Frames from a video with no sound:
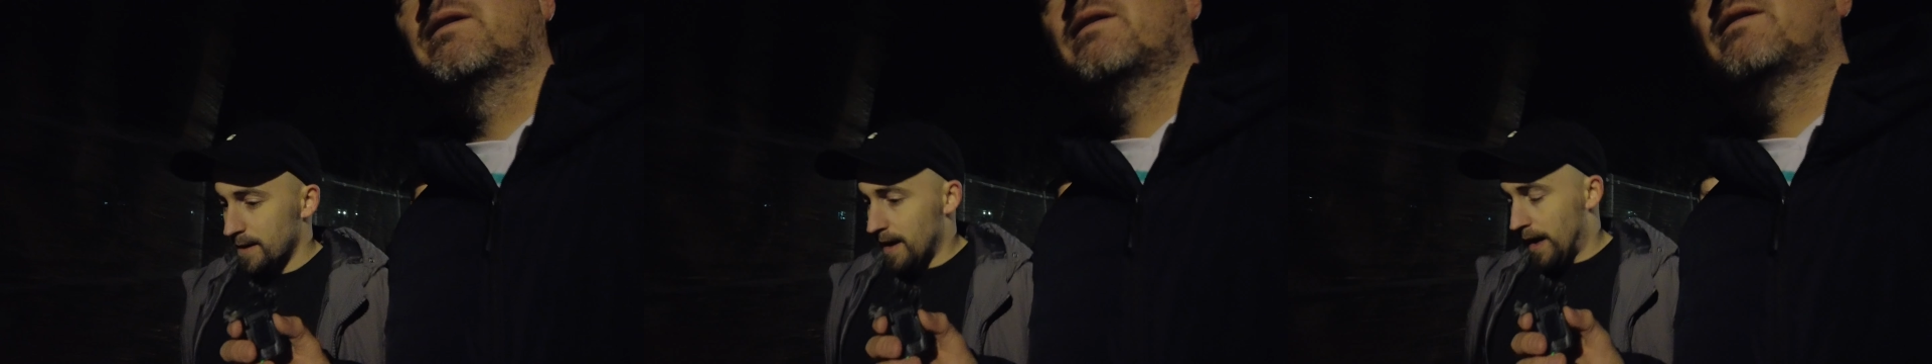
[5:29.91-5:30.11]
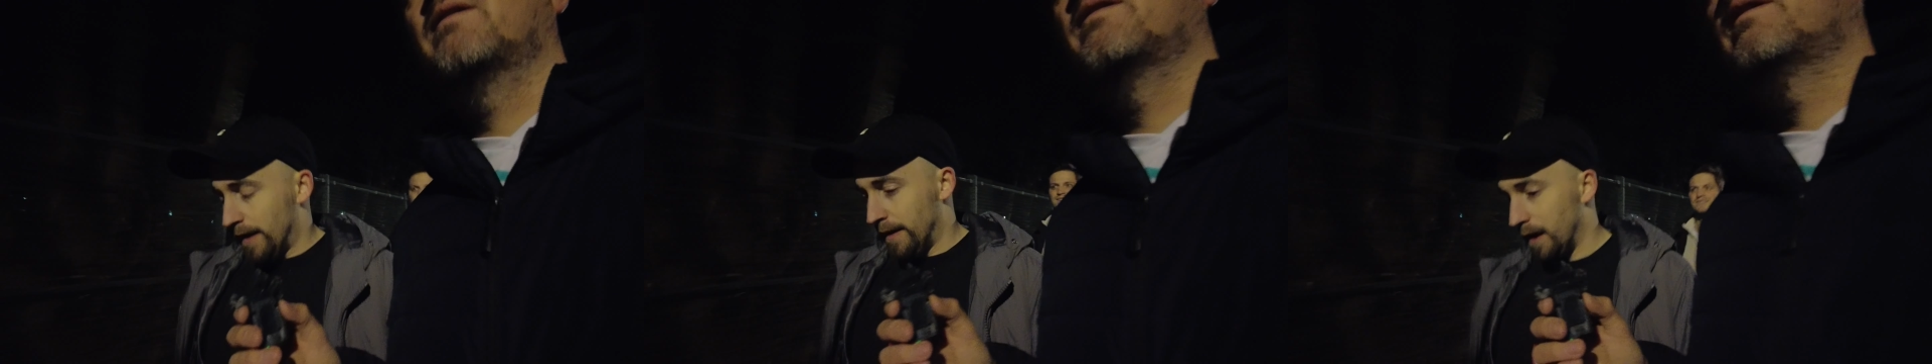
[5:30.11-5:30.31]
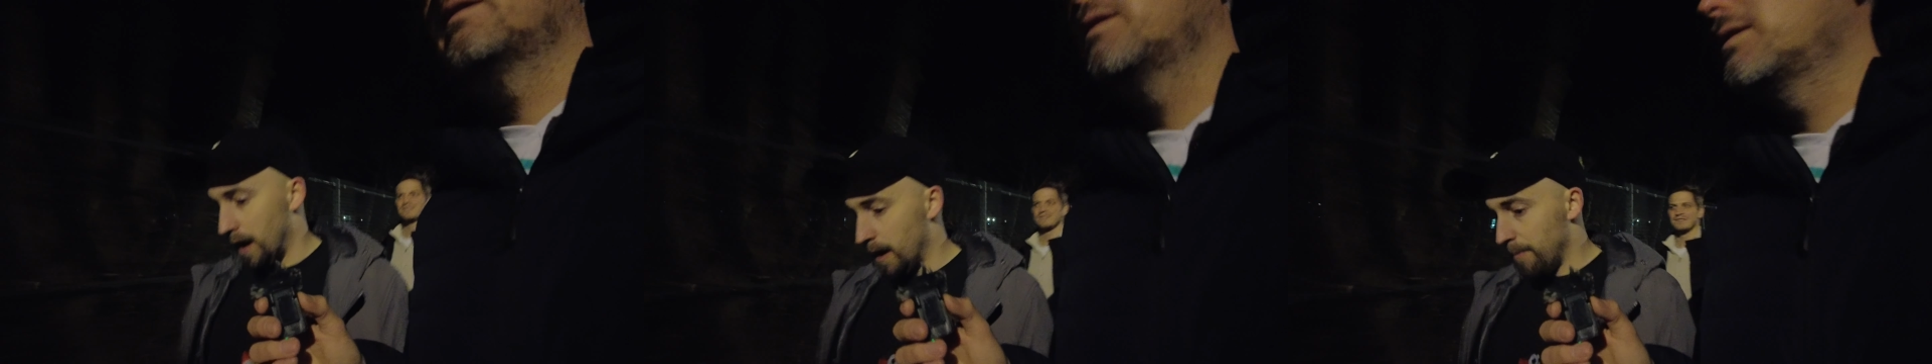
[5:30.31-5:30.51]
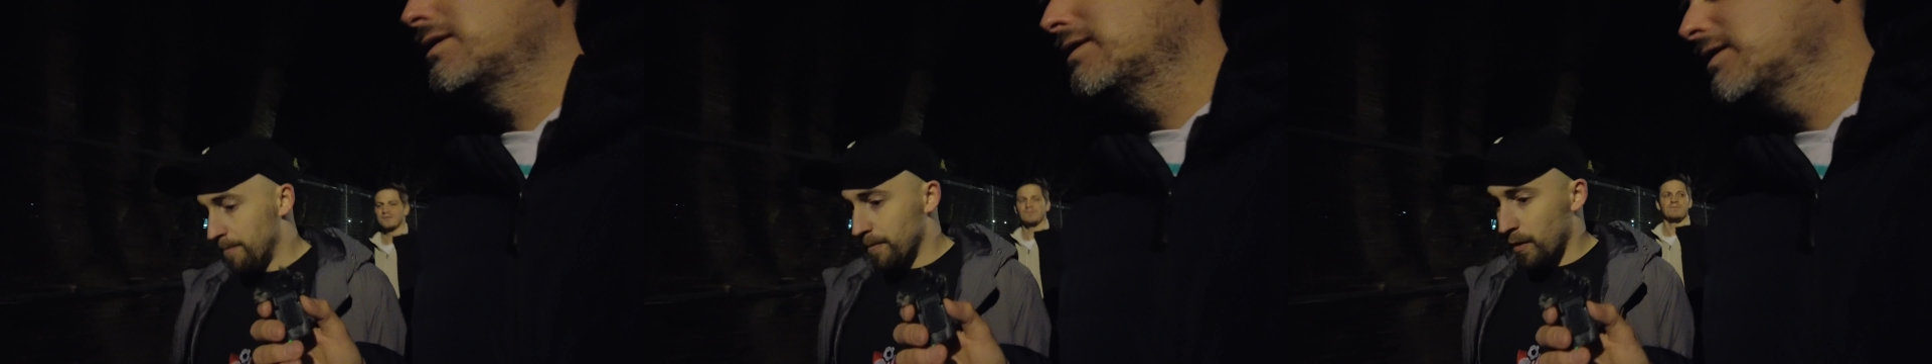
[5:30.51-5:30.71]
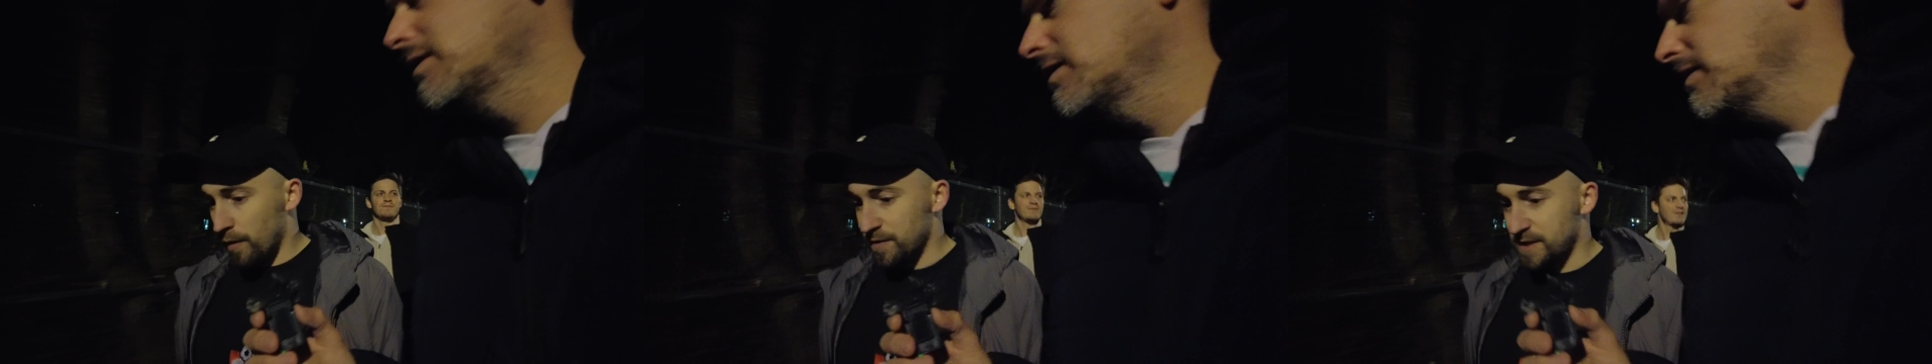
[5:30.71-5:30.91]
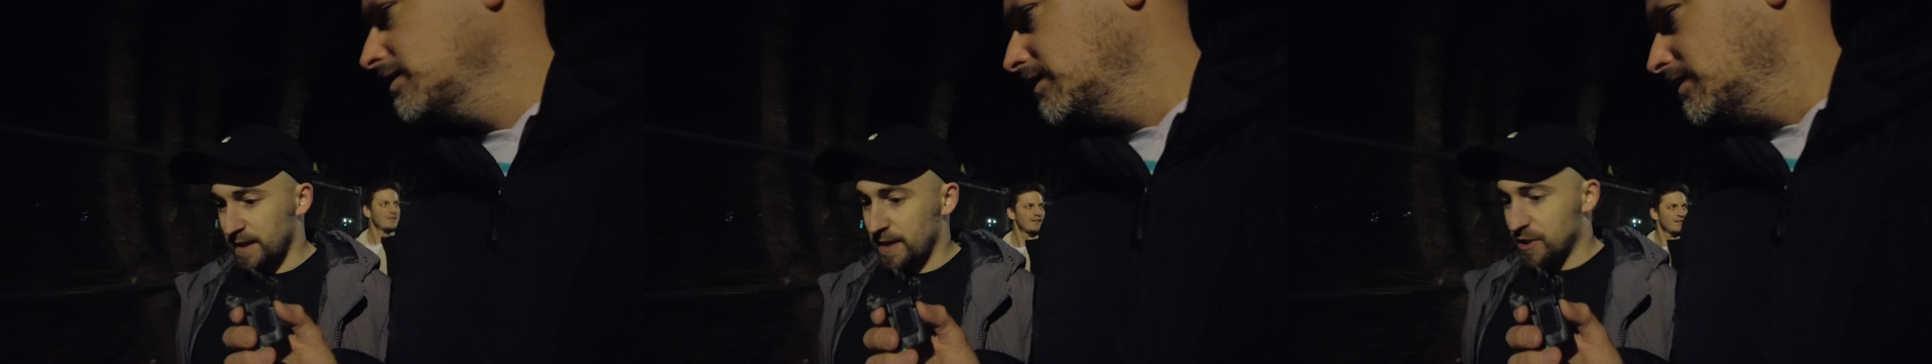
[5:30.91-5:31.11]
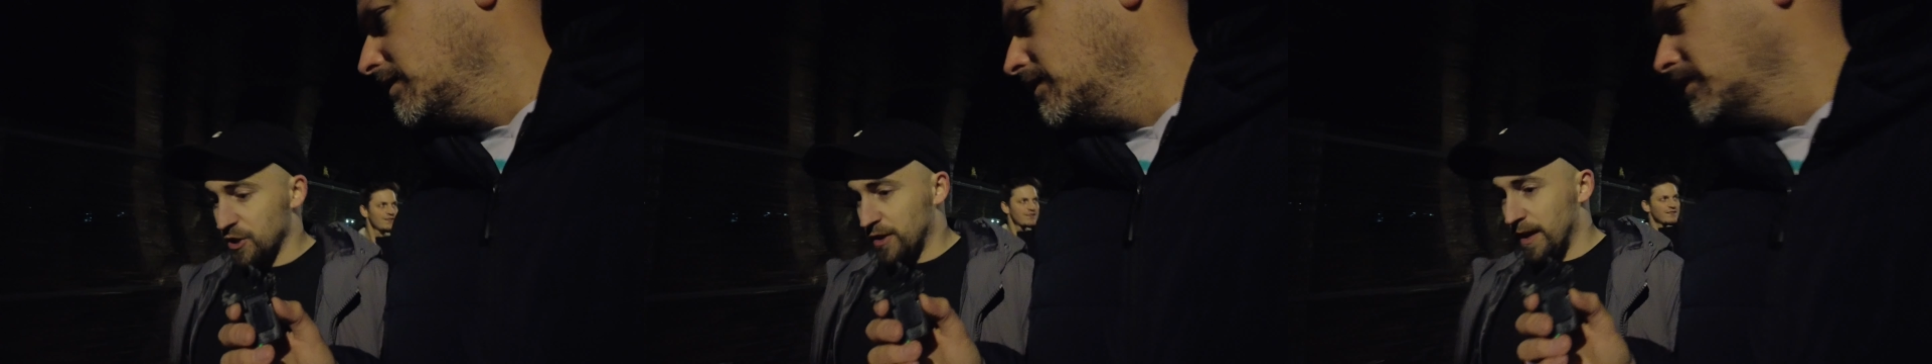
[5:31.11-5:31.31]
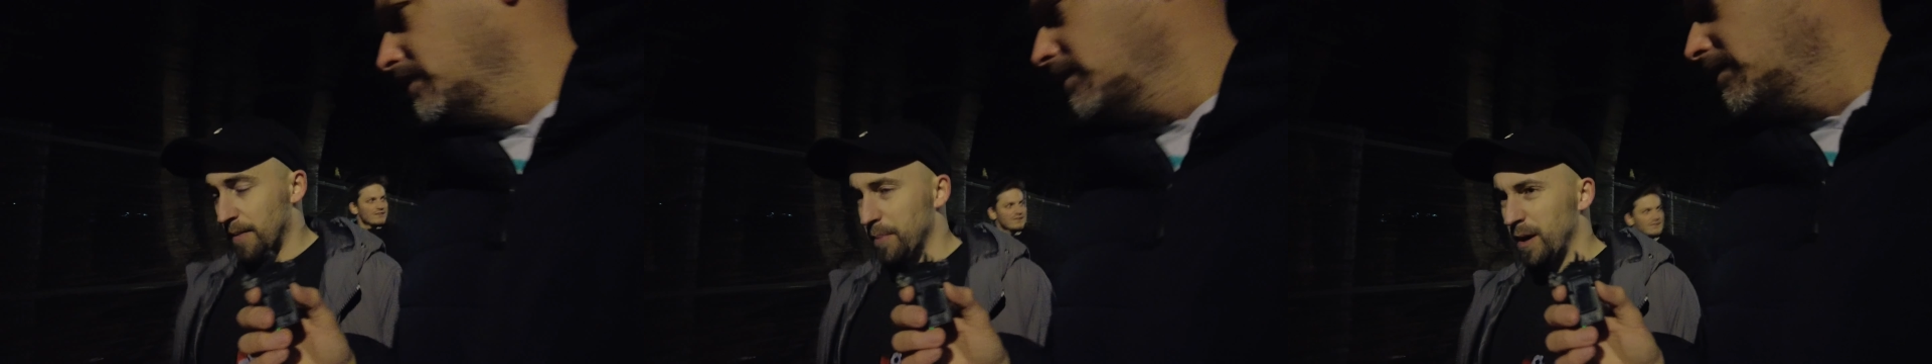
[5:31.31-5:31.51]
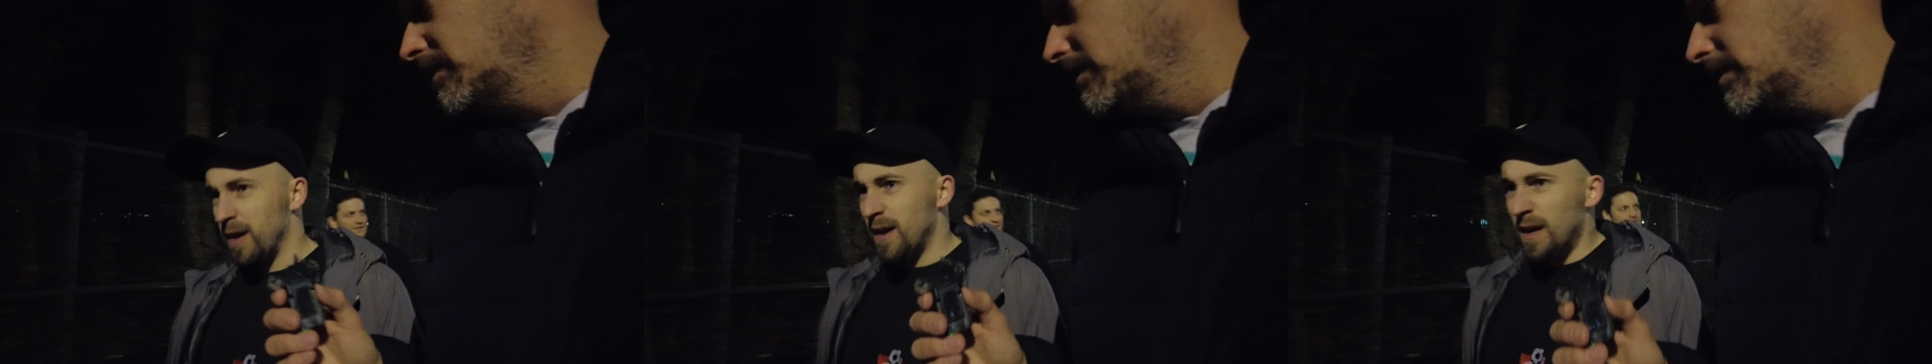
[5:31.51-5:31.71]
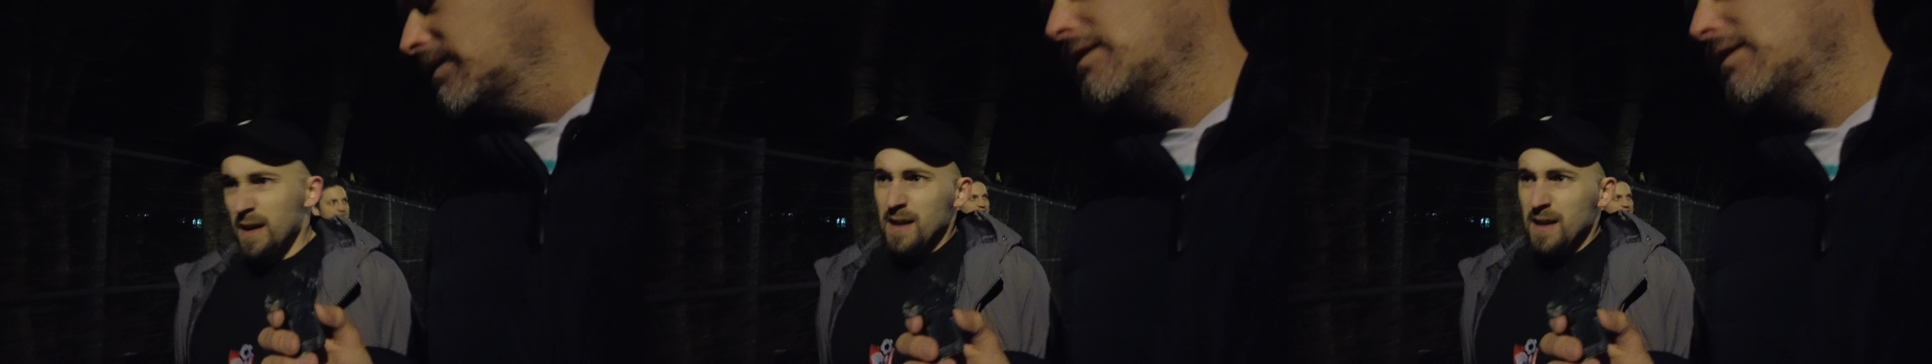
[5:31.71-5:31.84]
And obviously they took it, but